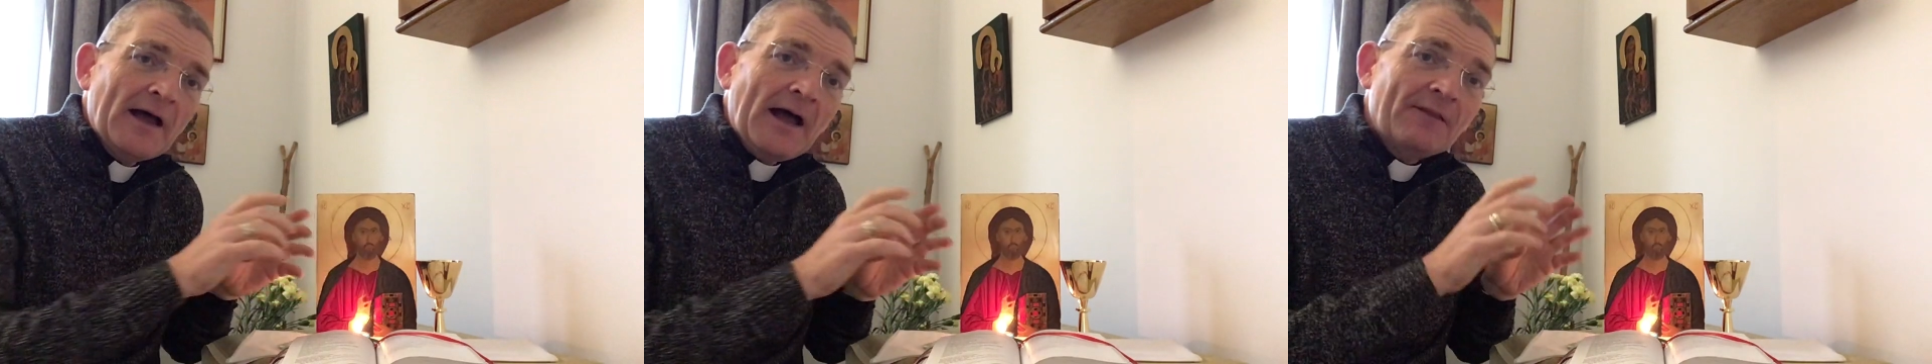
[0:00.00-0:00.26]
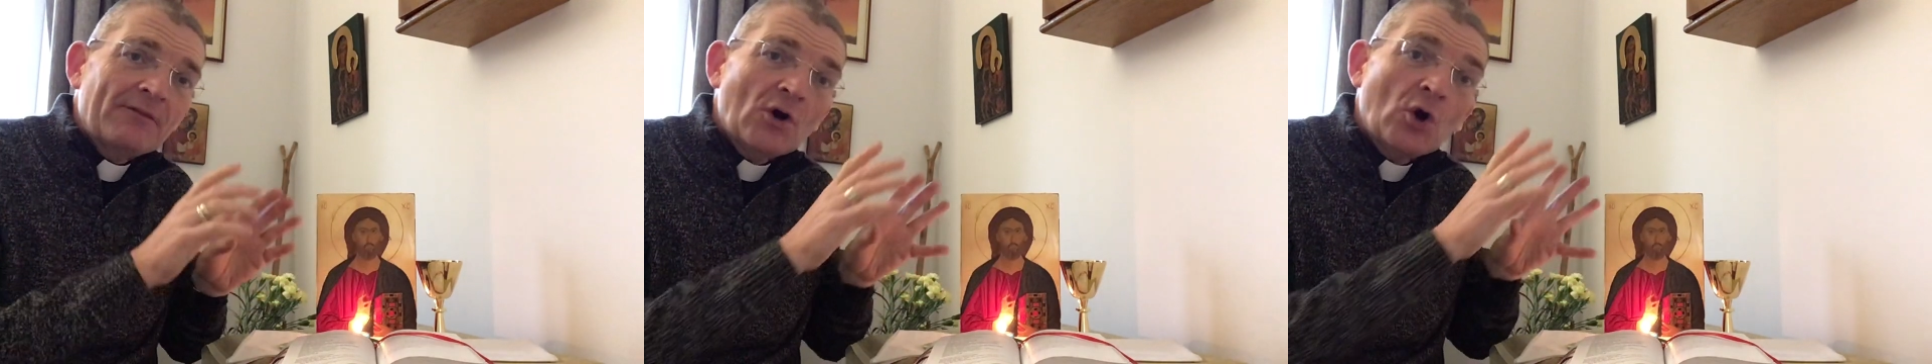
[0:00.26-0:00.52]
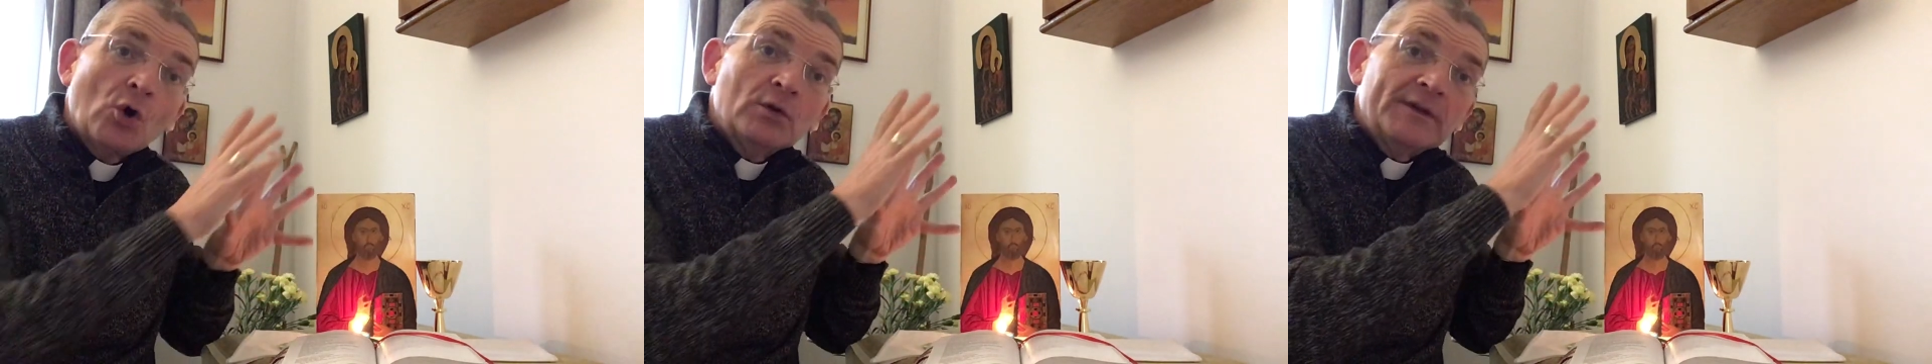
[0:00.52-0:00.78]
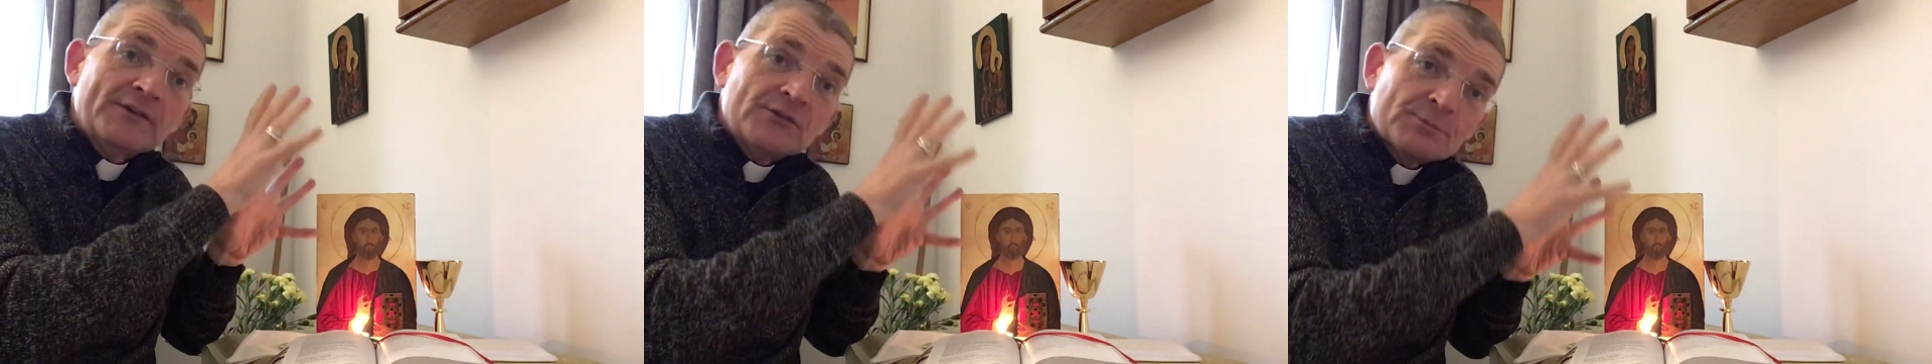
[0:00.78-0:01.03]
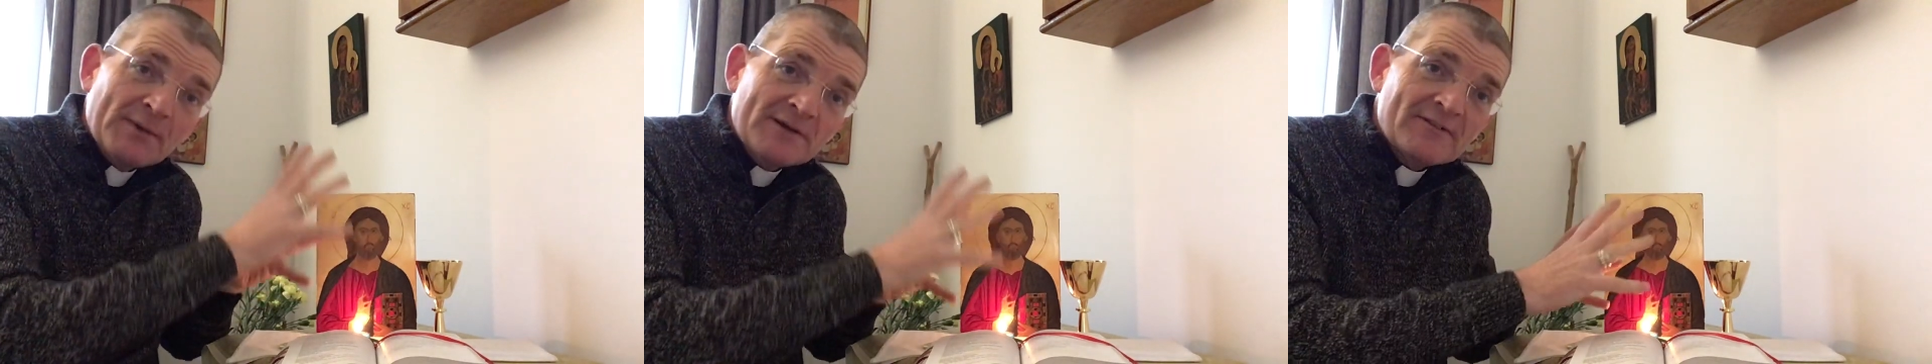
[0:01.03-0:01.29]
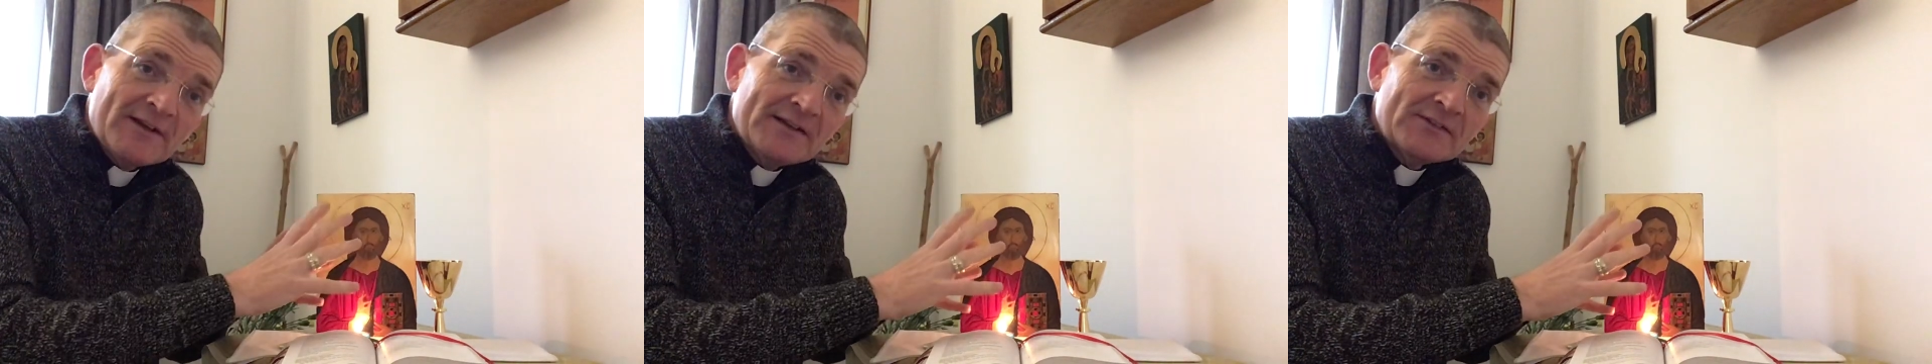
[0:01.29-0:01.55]
and the Holy
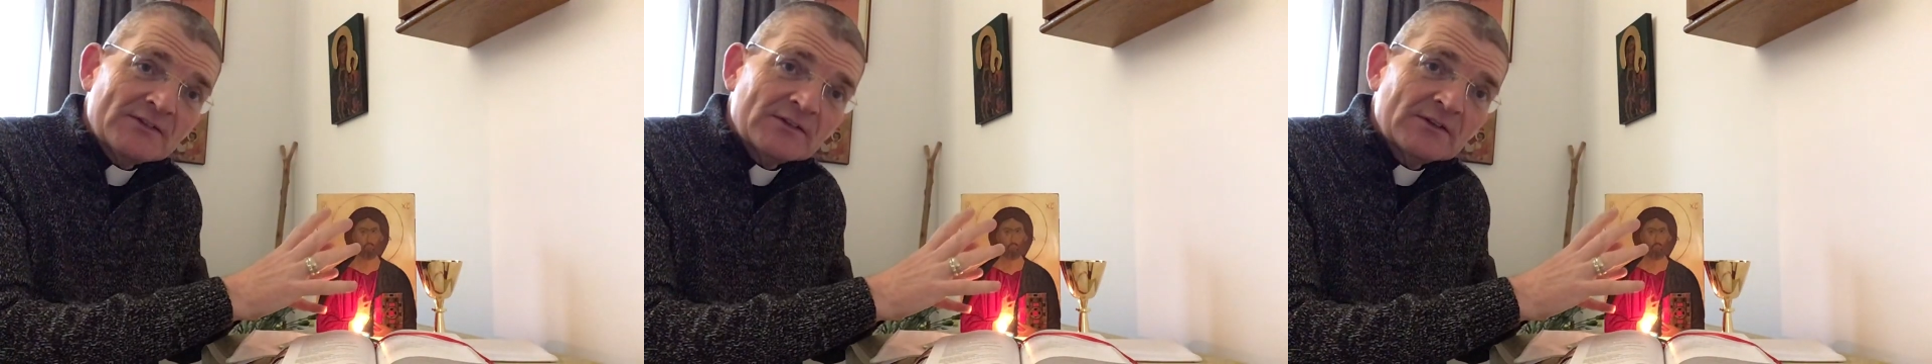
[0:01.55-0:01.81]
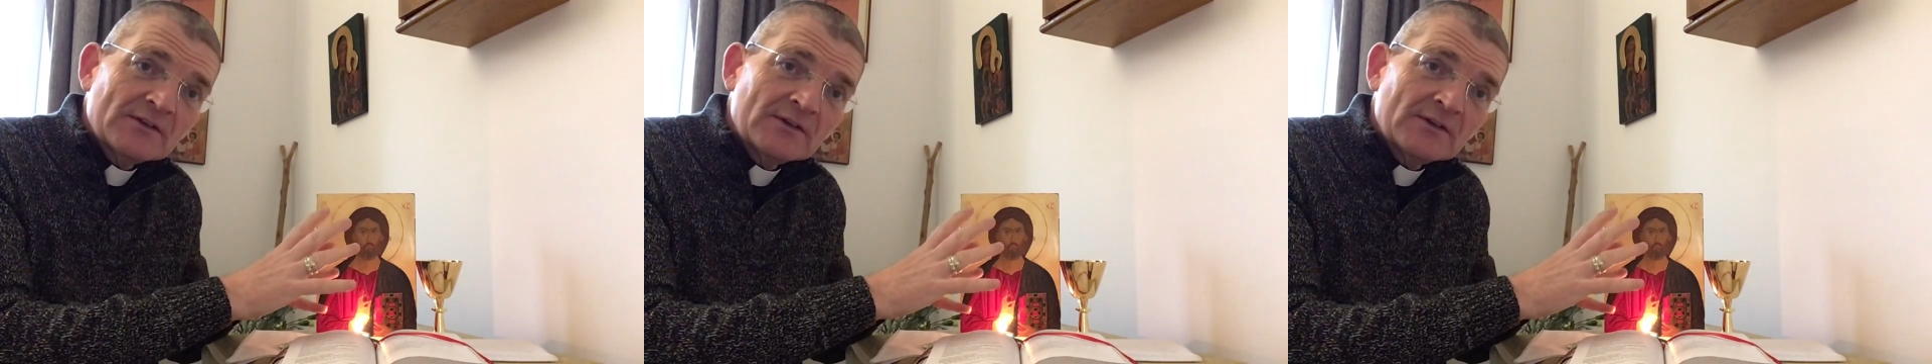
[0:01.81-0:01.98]
Spirit,